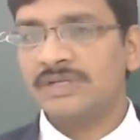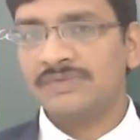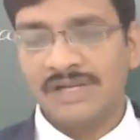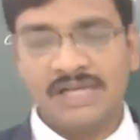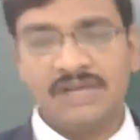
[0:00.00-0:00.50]
of
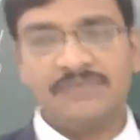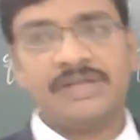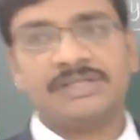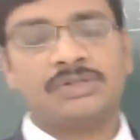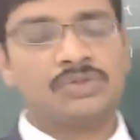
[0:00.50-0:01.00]
the line of
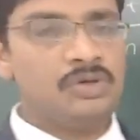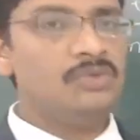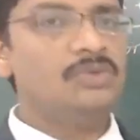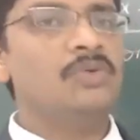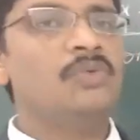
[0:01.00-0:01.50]
action?
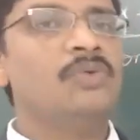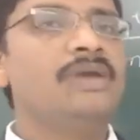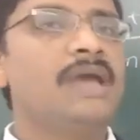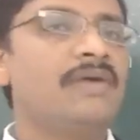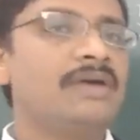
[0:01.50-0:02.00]
So we
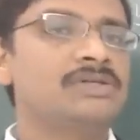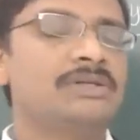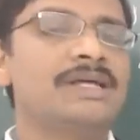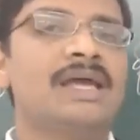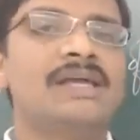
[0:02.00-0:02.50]
have actually
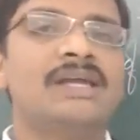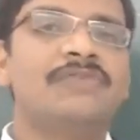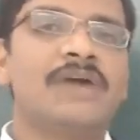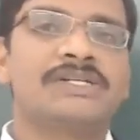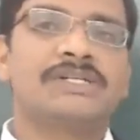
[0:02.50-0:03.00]
the line of
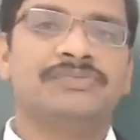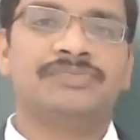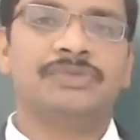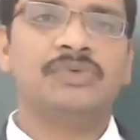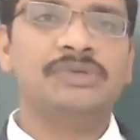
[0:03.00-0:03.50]
action
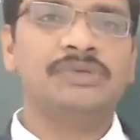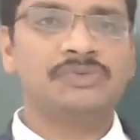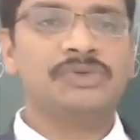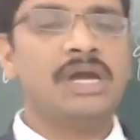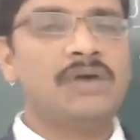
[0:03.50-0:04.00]
which
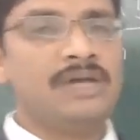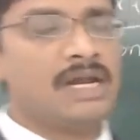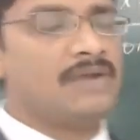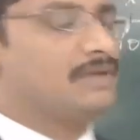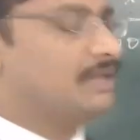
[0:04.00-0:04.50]
we have
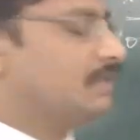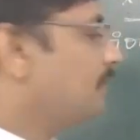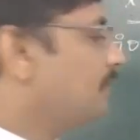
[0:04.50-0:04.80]
derived in the